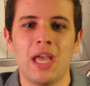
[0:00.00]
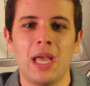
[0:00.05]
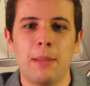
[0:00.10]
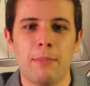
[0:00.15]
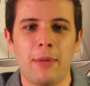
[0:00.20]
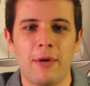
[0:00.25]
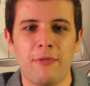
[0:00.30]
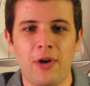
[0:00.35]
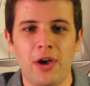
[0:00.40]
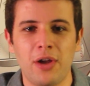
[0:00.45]

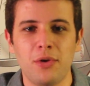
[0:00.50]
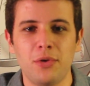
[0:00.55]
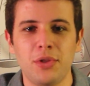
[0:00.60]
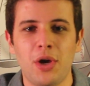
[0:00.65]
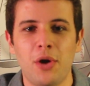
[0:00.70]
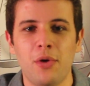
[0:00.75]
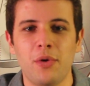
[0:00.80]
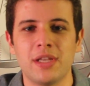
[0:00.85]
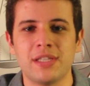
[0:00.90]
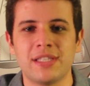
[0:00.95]
My final
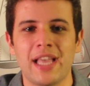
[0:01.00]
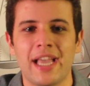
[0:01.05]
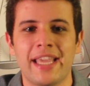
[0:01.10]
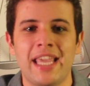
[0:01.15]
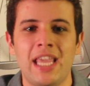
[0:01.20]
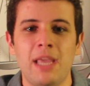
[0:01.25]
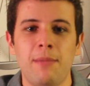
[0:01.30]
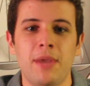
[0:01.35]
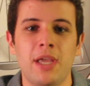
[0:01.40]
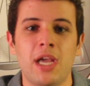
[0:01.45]
note is that
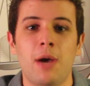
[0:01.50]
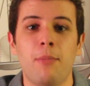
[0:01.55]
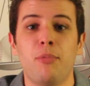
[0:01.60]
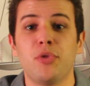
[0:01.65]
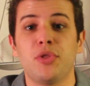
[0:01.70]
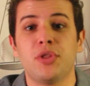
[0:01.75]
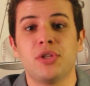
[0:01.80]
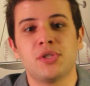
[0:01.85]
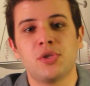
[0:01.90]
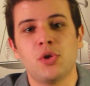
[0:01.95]
keeping up
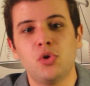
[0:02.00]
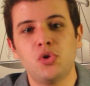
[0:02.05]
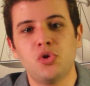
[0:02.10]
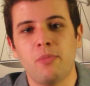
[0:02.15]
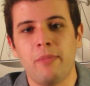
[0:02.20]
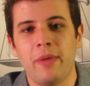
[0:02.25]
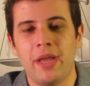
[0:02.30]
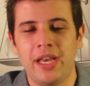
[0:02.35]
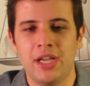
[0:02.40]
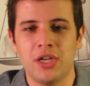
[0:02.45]
with the social
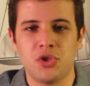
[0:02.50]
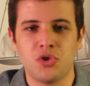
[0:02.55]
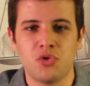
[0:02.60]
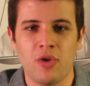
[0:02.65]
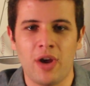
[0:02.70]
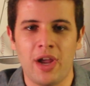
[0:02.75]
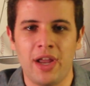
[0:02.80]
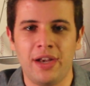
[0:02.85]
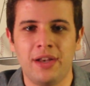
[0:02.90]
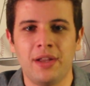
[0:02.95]
media
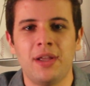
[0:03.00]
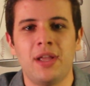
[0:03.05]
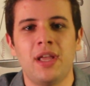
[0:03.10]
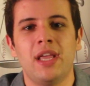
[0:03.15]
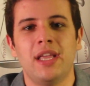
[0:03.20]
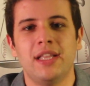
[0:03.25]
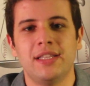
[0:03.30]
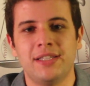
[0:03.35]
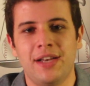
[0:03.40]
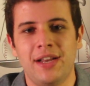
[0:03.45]
trend
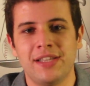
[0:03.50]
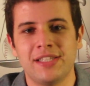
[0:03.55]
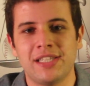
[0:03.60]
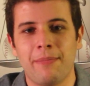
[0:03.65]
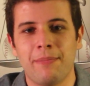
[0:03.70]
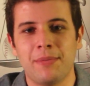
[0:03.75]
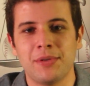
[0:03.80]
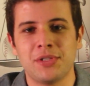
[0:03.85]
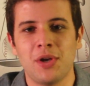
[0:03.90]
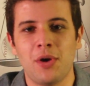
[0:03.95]
in today's
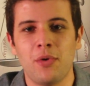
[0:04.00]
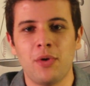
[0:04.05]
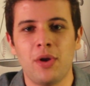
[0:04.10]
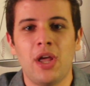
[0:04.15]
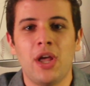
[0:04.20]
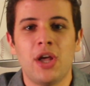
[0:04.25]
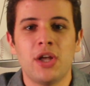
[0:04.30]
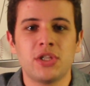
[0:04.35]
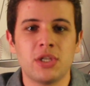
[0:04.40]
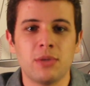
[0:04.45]
episode,
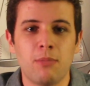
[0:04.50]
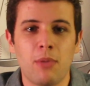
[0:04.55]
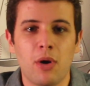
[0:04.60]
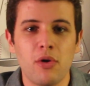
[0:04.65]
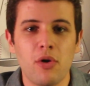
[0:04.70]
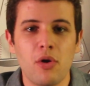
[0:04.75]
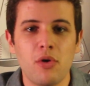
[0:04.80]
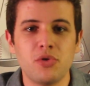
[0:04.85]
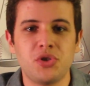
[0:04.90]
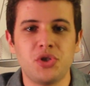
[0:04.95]

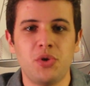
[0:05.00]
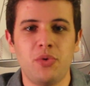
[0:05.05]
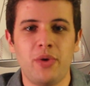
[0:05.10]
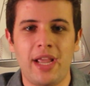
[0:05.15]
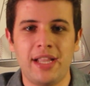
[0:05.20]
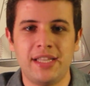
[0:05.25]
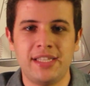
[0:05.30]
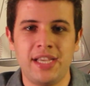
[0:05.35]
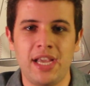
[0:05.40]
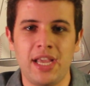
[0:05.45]
tomorrow, June
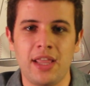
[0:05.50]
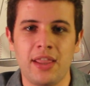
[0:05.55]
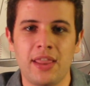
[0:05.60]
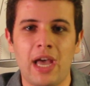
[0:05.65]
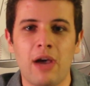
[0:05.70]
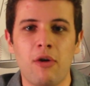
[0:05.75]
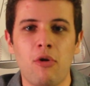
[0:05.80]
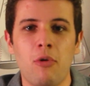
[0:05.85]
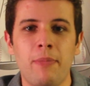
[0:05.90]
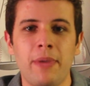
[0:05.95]
18th,
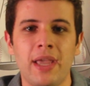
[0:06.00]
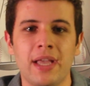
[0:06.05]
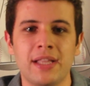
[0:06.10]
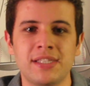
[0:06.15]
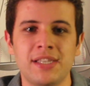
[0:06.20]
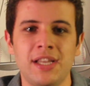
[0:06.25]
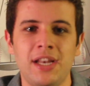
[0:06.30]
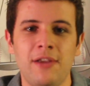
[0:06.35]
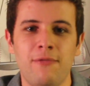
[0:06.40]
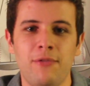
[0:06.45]
I will be at
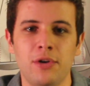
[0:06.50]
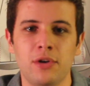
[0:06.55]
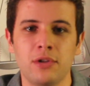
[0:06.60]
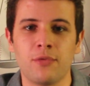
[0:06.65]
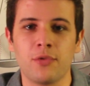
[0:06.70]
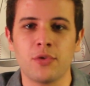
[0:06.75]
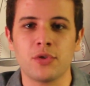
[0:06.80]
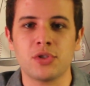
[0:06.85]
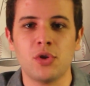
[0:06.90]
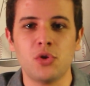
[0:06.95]
Citi Field
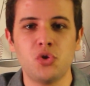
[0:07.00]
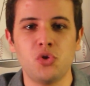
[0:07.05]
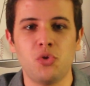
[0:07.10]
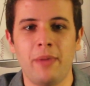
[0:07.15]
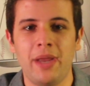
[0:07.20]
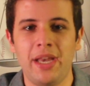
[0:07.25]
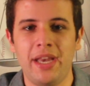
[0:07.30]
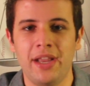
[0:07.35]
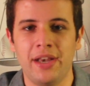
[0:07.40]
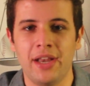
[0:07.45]
for Social
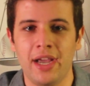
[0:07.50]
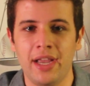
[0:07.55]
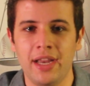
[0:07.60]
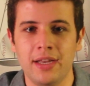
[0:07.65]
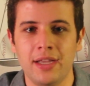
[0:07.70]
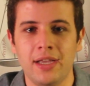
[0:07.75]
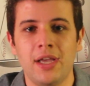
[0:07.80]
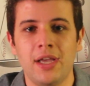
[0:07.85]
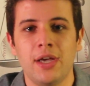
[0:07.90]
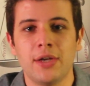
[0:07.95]
Media Night.
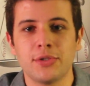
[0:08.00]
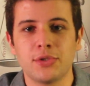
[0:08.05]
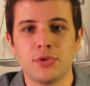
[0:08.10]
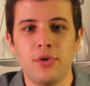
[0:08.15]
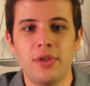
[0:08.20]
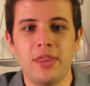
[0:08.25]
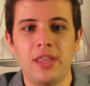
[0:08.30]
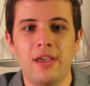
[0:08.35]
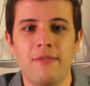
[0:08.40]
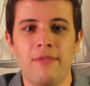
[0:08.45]

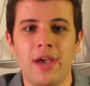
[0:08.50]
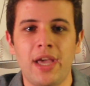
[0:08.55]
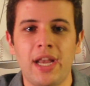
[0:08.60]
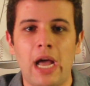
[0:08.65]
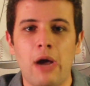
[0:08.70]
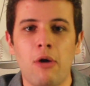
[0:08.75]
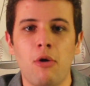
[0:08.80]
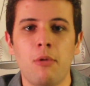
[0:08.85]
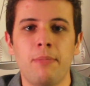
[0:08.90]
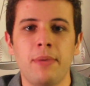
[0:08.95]
During the event,
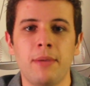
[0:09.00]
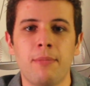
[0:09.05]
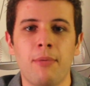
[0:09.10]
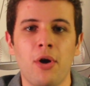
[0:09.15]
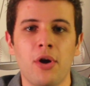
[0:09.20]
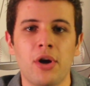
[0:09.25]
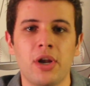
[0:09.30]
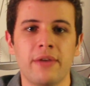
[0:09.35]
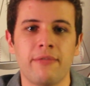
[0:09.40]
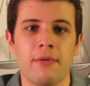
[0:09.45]
I will be
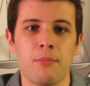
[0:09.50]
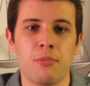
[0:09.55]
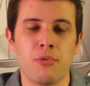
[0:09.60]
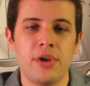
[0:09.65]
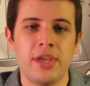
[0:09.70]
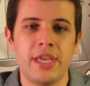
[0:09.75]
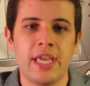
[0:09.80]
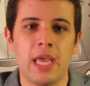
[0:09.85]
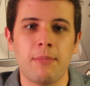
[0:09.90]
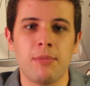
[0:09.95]
part of a
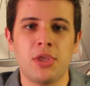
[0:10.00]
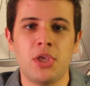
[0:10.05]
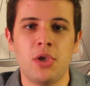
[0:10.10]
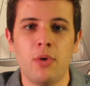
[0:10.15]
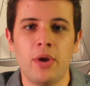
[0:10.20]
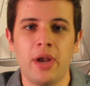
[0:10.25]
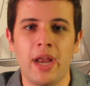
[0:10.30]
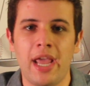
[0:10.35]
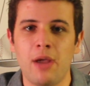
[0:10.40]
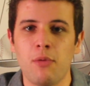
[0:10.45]
pregame
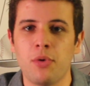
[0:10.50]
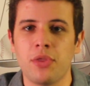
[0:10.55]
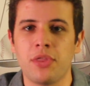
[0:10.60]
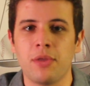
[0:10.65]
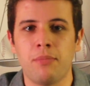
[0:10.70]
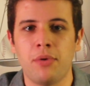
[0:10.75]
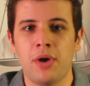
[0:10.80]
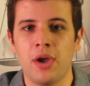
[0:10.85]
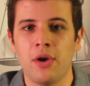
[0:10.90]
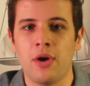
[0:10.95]
Q&A with a
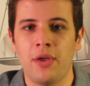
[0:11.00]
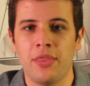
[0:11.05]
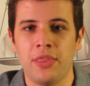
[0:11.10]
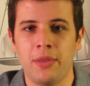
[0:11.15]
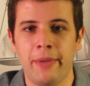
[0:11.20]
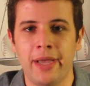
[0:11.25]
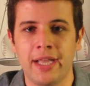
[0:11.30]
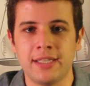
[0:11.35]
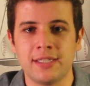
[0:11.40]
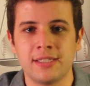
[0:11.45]
player on the
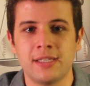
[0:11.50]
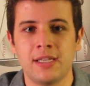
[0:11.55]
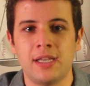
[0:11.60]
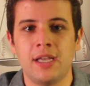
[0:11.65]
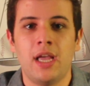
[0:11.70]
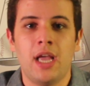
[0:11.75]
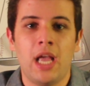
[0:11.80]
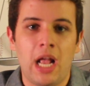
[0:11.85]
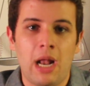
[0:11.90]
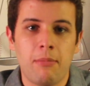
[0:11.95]
Mets.
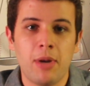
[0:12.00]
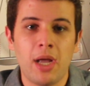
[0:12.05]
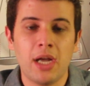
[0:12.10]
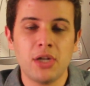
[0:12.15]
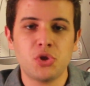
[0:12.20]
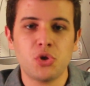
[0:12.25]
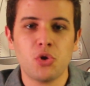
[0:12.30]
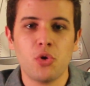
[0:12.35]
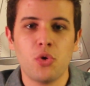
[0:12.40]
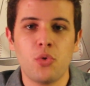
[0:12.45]
I'm not
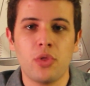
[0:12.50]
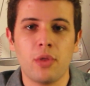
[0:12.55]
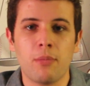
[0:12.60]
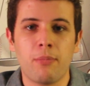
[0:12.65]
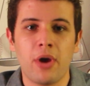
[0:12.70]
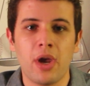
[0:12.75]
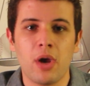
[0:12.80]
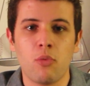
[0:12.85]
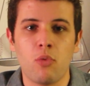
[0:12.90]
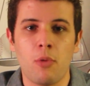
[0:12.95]
sure who the
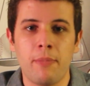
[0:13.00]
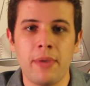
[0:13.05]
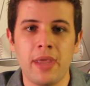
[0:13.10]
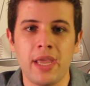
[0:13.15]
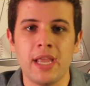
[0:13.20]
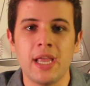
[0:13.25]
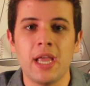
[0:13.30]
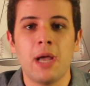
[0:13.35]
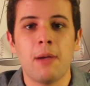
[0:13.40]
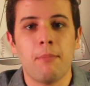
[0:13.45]
player will
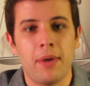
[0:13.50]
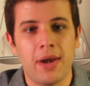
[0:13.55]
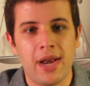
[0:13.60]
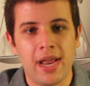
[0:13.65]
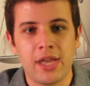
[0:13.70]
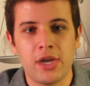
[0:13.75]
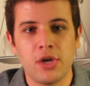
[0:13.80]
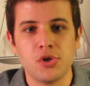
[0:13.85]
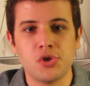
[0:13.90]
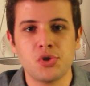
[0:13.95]
be, but I
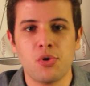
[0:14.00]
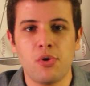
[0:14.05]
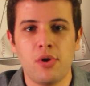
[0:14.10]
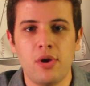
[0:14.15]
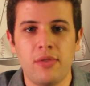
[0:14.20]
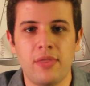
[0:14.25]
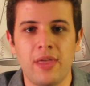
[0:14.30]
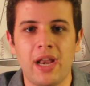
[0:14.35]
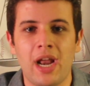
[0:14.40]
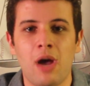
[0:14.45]
can assure you
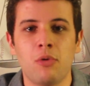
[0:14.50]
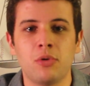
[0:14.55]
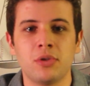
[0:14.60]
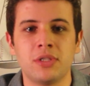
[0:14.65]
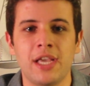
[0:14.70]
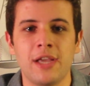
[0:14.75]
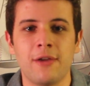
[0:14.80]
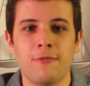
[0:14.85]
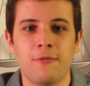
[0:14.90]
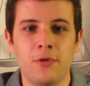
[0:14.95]
that I will
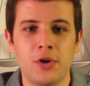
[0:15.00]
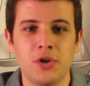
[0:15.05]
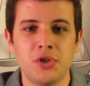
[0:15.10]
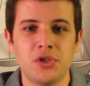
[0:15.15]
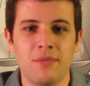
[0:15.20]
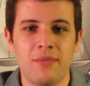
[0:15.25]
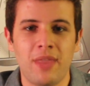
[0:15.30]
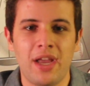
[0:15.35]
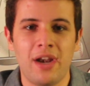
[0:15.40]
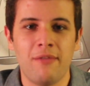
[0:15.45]
take footage
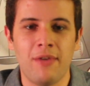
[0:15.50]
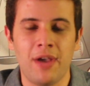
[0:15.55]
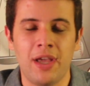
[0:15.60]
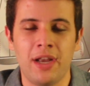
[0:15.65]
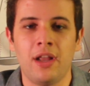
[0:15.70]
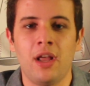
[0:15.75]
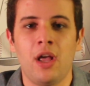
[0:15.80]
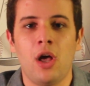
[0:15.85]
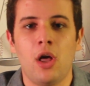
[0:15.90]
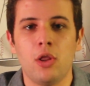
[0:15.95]
of that event
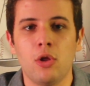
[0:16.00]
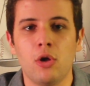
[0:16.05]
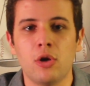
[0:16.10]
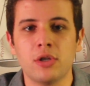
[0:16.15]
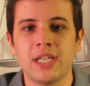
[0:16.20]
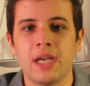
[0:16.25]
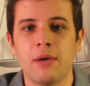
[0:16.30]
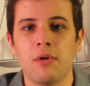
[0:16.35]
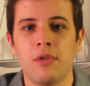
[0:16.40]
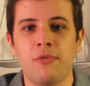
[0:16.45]

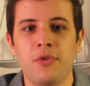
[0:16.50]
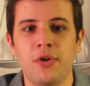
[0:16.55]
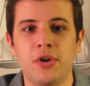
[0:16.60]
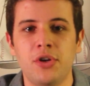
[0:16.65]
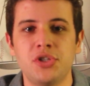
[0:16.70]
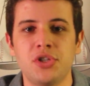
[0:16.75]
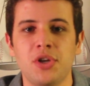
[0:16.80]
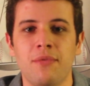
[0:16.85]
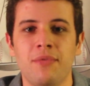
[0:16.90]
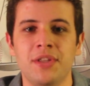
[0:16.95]
alongside with
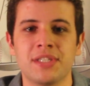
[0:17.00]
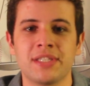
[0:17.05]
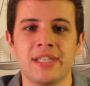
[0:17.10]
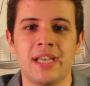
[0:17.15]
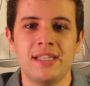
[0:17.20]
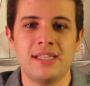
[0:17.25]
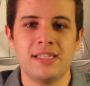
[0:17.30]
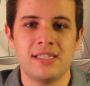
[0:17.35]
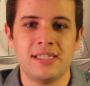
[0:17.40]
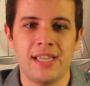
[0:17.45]
footage of the
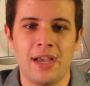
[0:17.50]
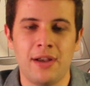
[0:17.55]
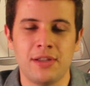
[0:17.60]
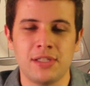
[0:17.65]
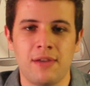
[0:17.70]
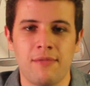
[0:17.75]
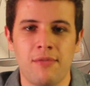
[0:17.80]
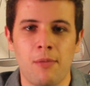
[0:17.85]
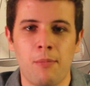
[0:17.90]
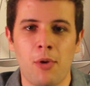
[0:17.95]
sights and sounds
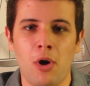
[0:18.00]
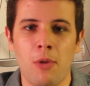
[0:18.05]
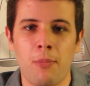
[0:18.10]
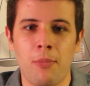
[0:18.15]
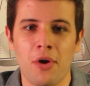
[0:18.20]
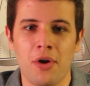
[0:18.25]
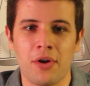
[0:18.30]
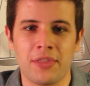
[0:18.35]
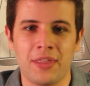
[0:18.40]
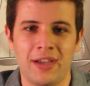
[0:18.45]
of the
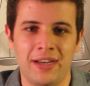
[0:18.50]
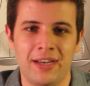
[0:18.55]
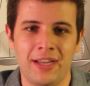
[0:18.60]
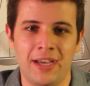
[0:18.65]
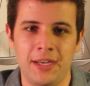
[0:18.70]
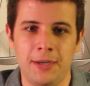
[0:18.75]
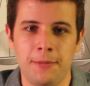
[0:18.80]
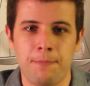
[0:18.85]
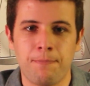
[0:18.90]
ballpark that night.